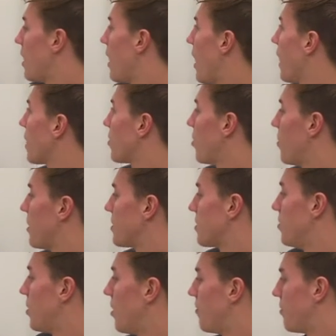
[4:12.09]
angular
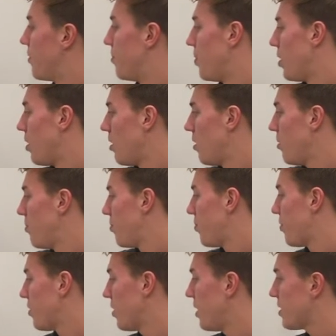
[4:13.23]
momentum of the ball
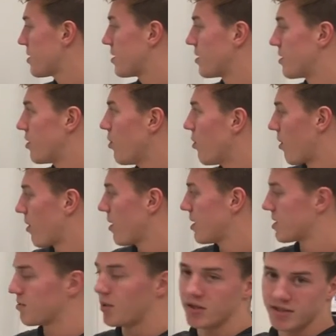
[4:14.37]
plus the door,
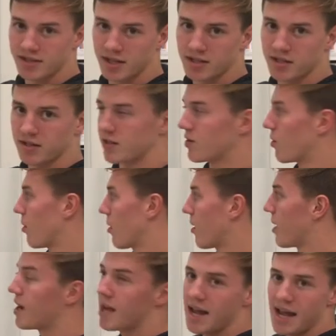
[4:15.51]
as the ball is stuck to the door
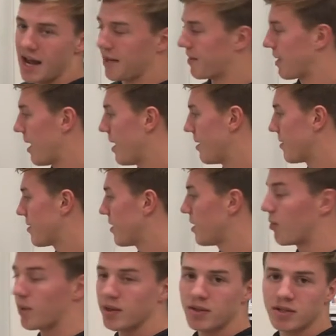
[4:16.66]
at the end. And
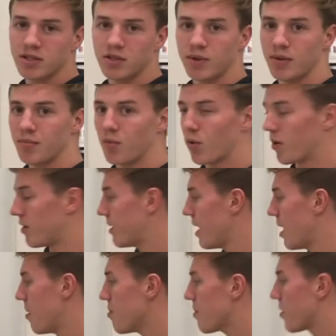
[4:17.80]
when we look to it more in
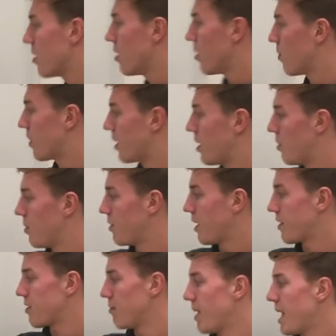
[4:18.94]
depth, we know
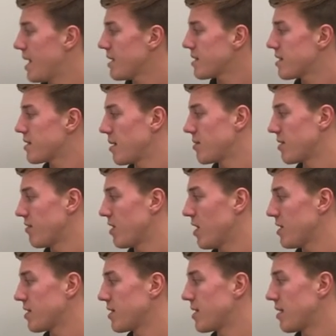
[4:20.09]
that the mass times the
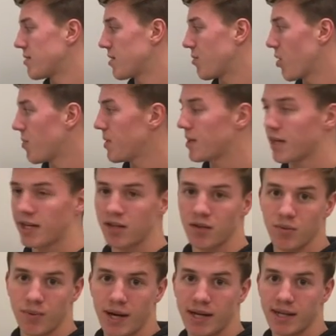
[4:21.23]
velocity times the perpendicular
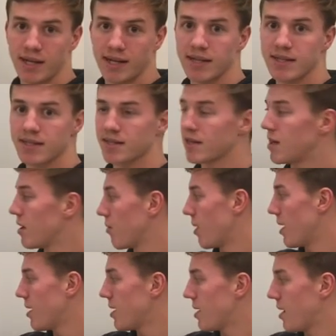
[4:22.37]
radius,
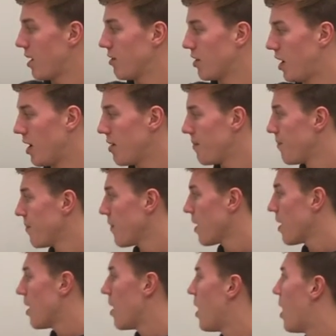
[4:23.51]
right, L naught,
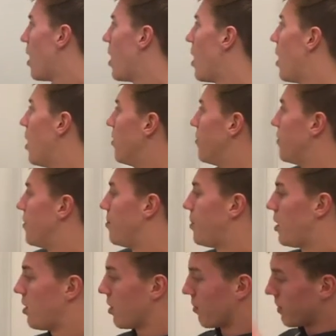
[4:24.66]
of the ball